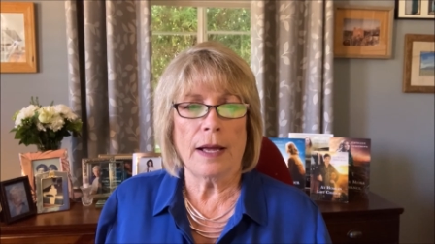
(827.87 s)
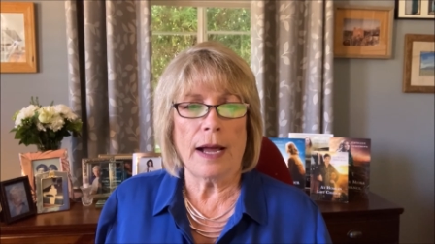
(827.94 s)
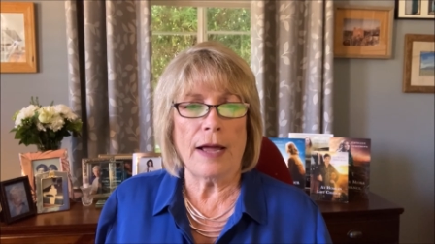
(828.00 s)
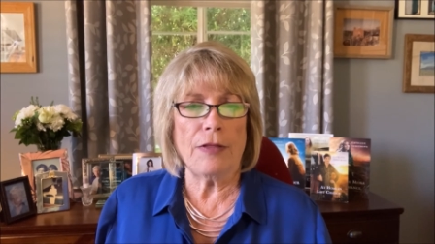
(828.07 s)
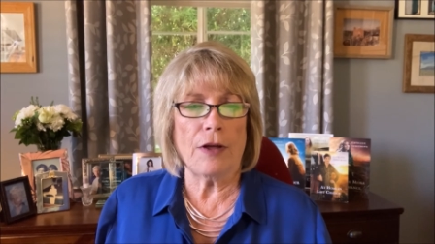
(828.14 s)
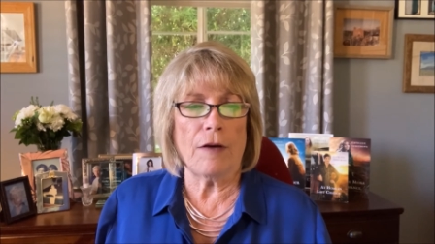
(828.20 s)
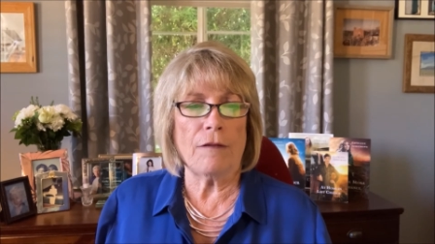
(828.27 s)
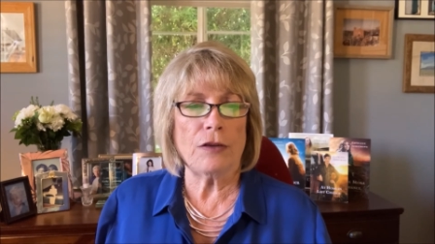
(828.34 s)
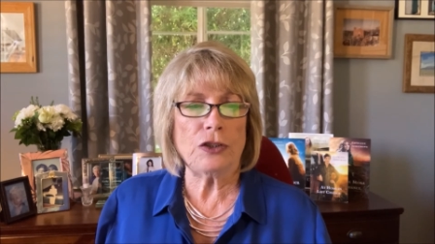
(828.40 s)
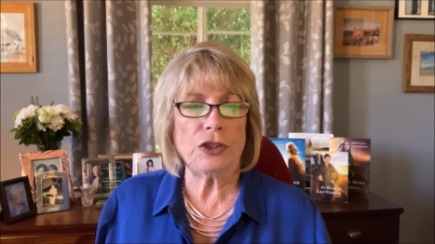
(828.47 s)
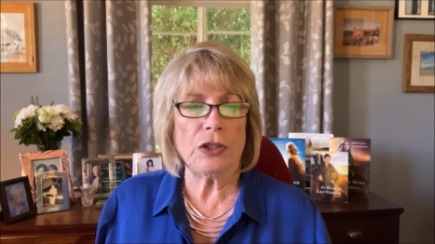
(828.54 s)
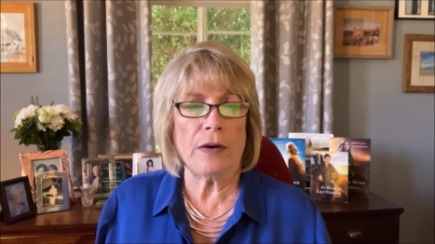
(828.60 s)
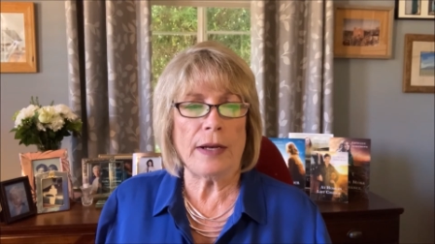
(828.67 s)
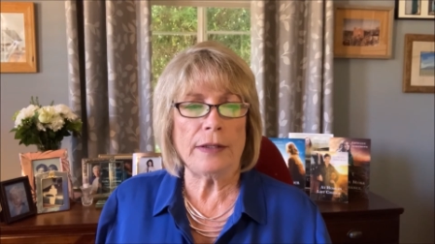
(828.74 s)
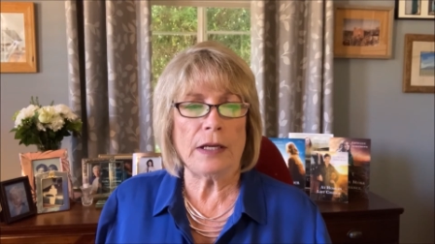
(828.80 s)
"I thought for
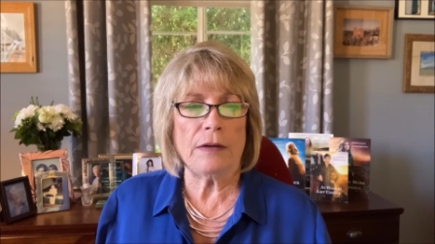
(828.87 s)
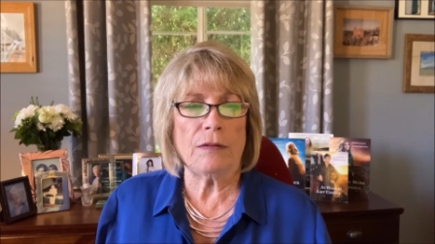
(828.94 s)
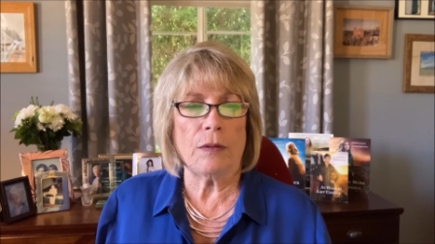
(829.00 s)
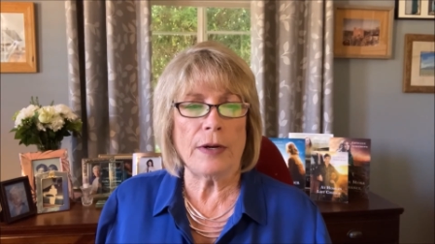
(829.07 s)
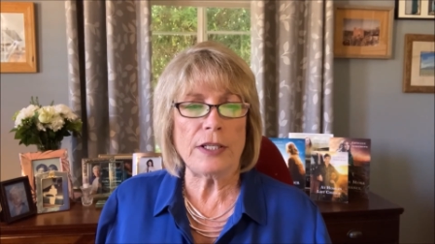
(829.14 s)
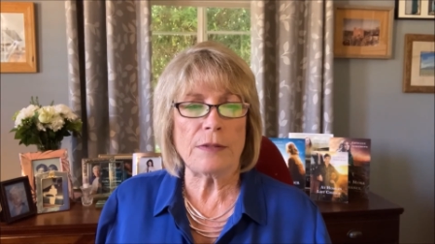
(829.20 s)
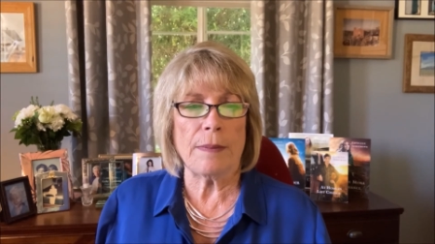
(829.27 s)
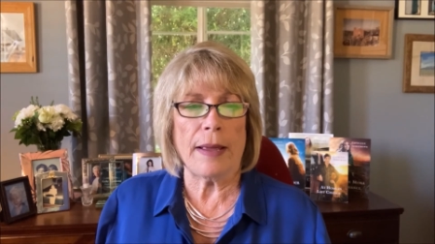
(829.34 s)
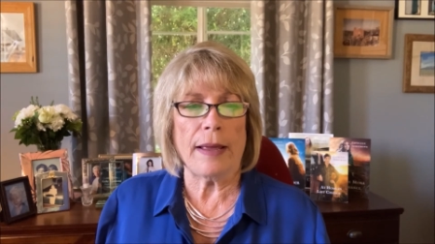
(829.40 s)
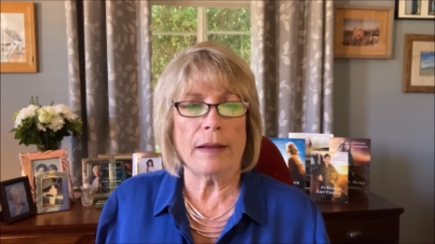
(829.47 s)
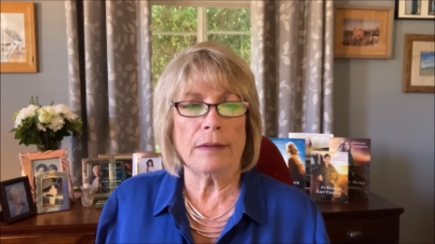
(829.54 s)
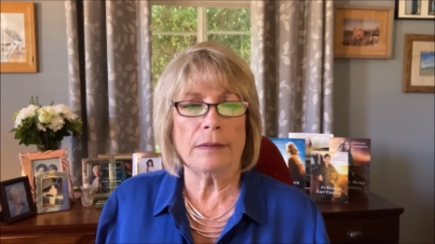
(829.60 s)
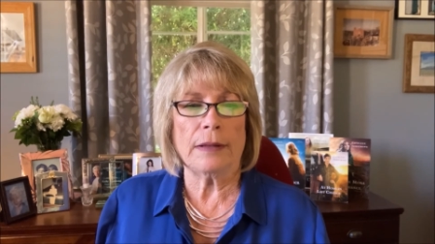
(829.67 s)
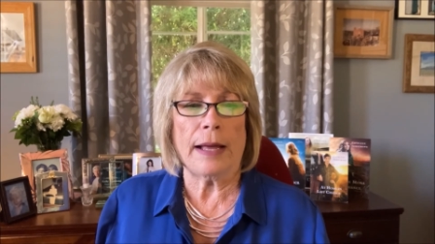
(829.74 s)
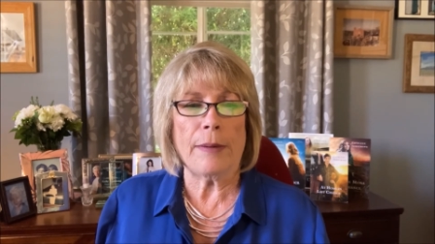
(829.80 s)
sure I'd get
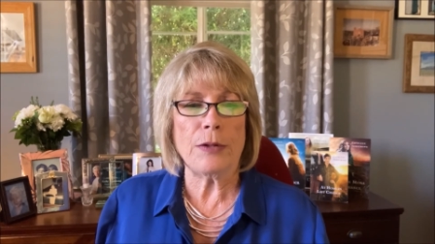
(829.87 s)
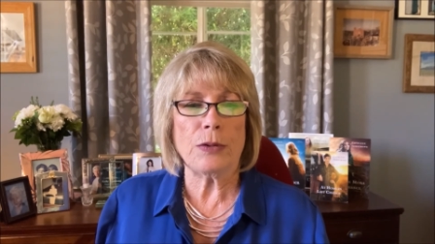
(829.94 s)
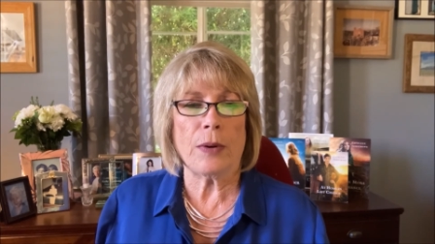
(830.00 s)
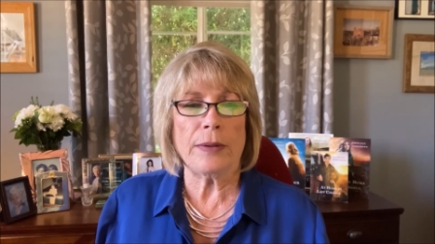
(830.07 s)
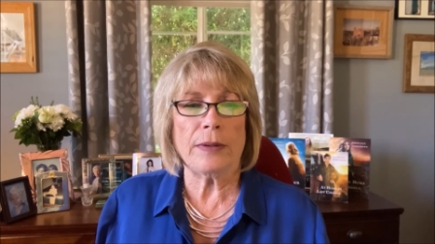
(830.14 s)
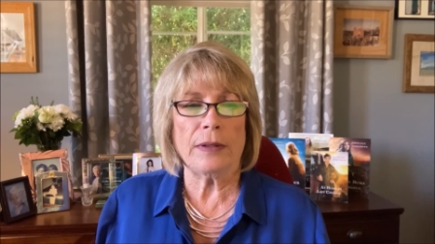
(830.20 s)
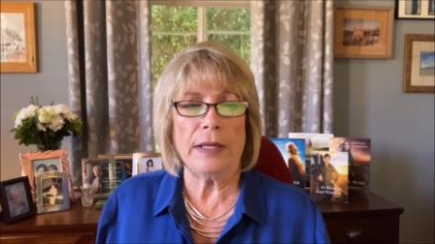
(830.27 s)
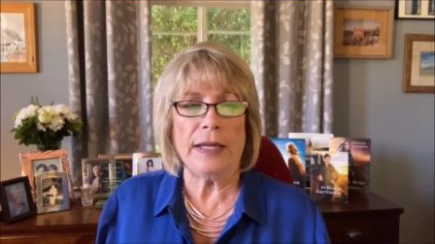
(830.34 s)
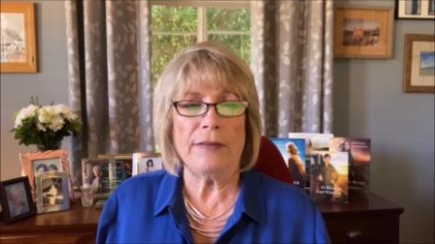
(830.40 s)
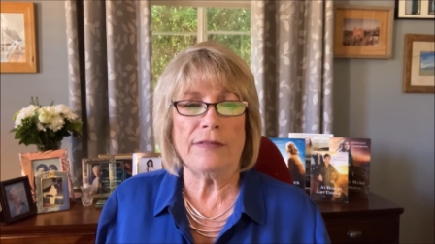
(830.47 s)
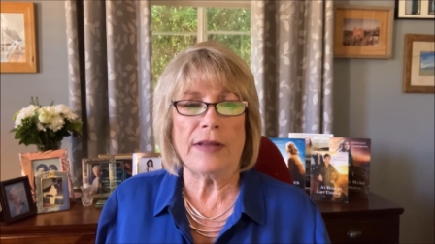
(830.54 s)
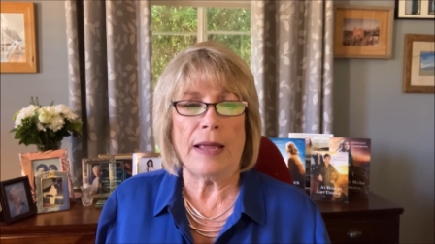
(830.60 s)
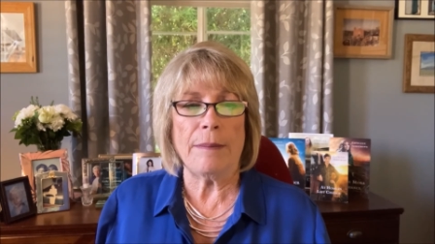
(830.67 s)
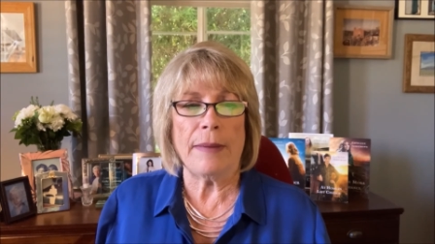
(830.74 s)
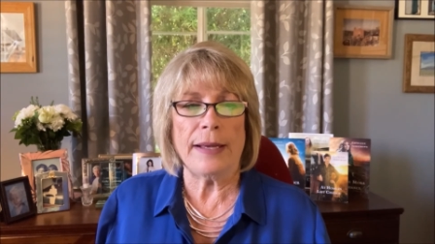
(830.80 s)
voicemail. I was going to leave
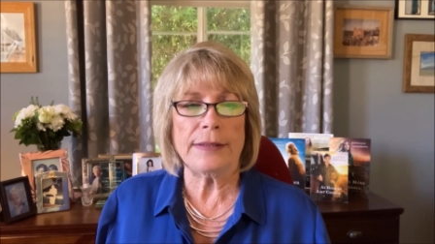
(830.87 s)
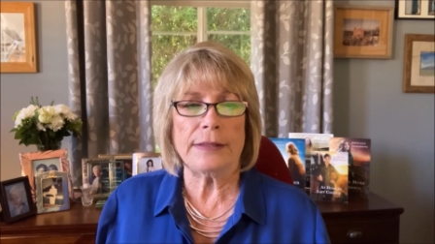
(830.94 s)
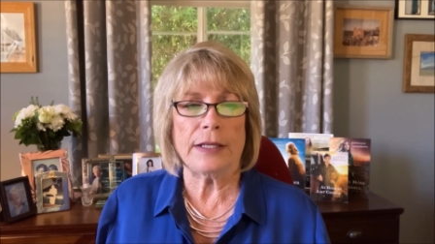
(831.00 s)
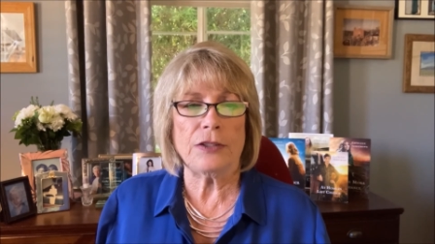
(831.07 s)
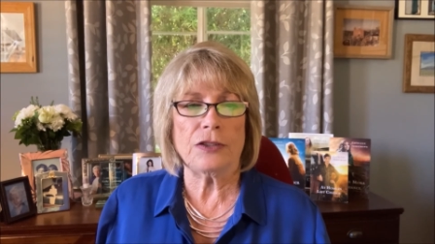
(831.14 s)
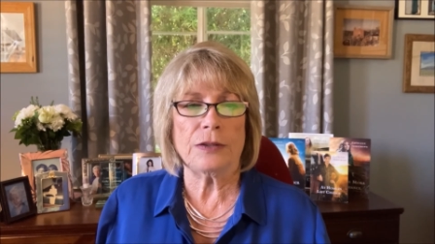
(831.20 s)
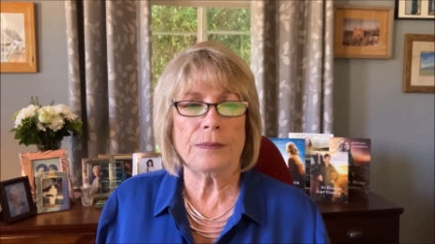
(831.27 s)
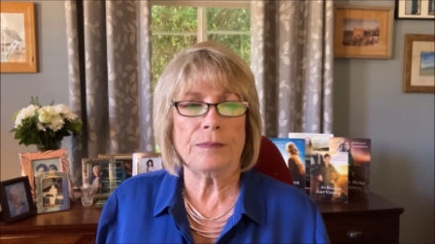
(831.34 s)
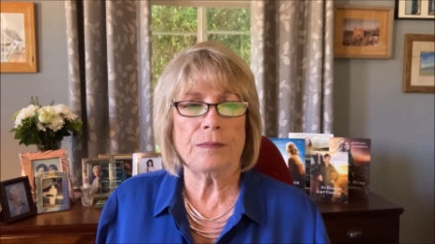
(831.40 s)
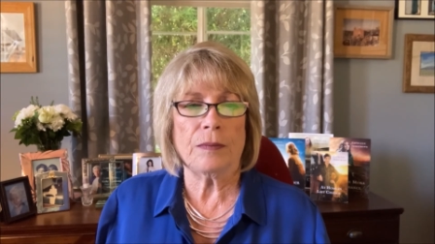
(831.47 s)
a message."